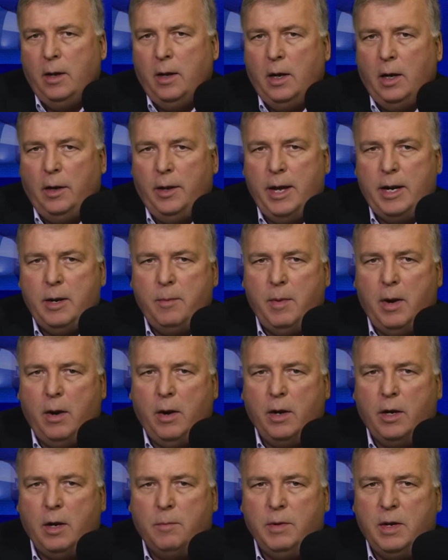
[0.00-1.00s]
Let
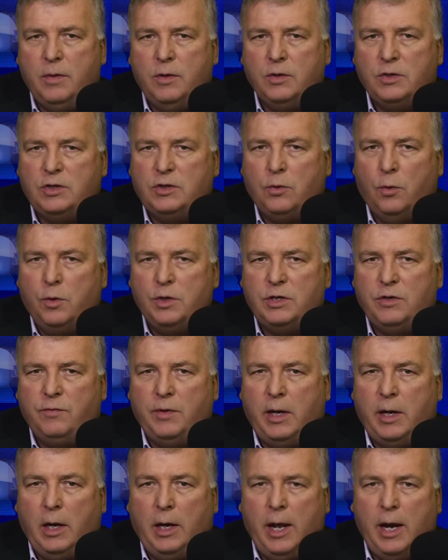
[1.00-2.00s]
America be the source of
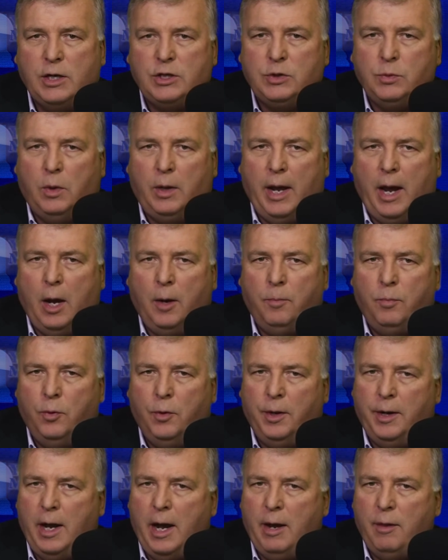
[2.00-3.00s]
intellectual
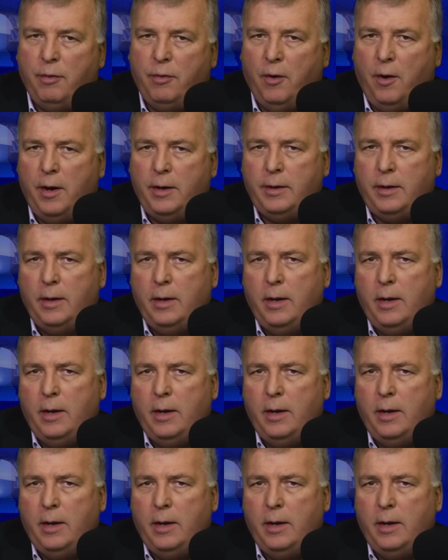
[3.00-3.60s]
output, I thought,